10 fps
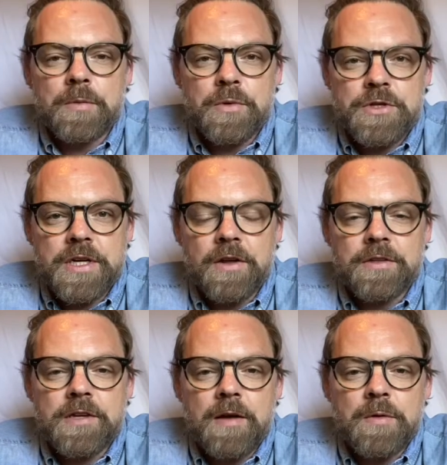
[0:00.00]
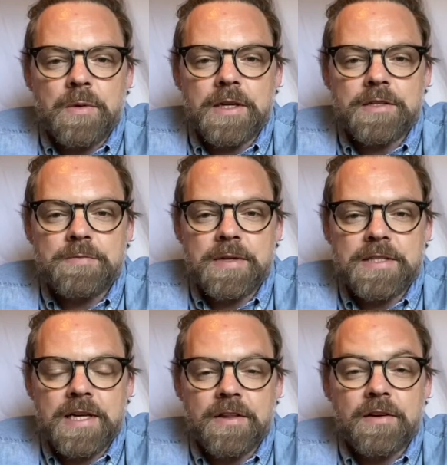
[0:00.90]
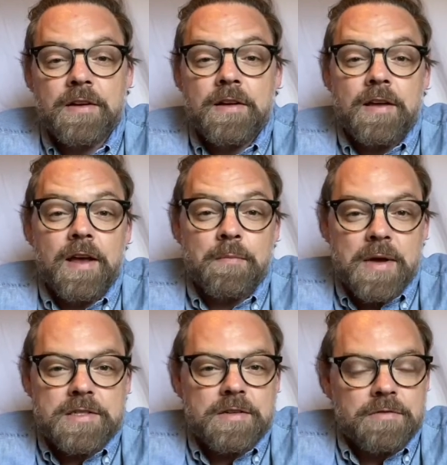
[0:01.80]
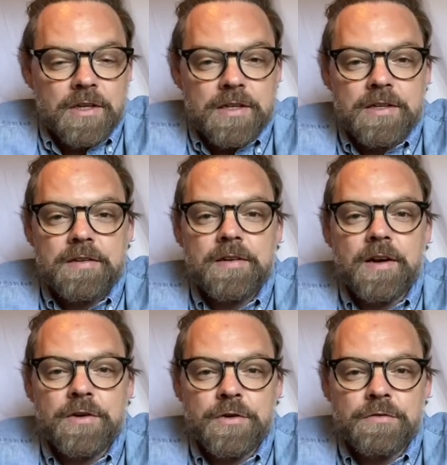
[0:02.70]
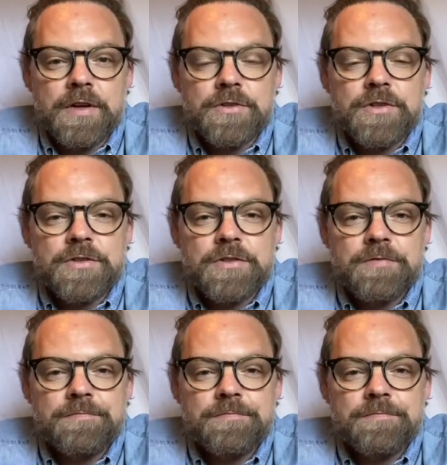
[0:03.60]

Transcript: I appreciate all the time that we get to spend together, and best of luck on your new ventures.